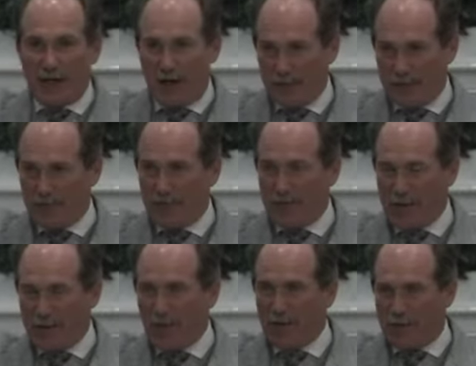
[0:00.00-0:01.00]
Y'all
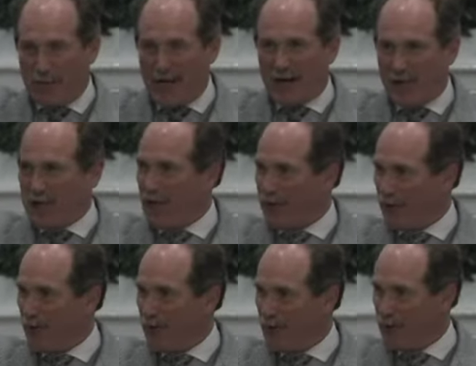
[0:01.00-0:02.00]
remember what a Packard
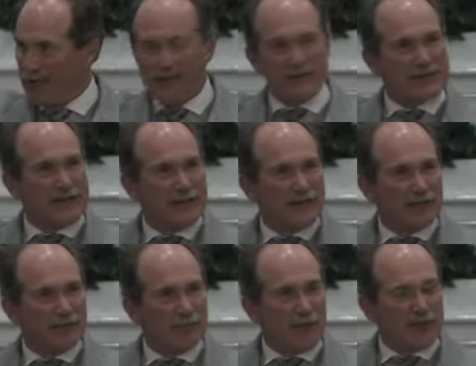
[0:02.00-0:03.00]
automobile is.
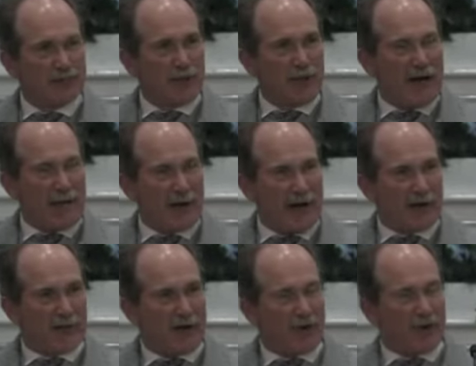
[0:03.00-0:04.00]
Was moved by
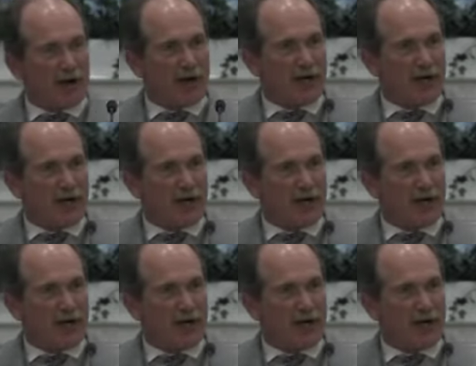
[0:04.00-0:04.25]
Packard Motor Car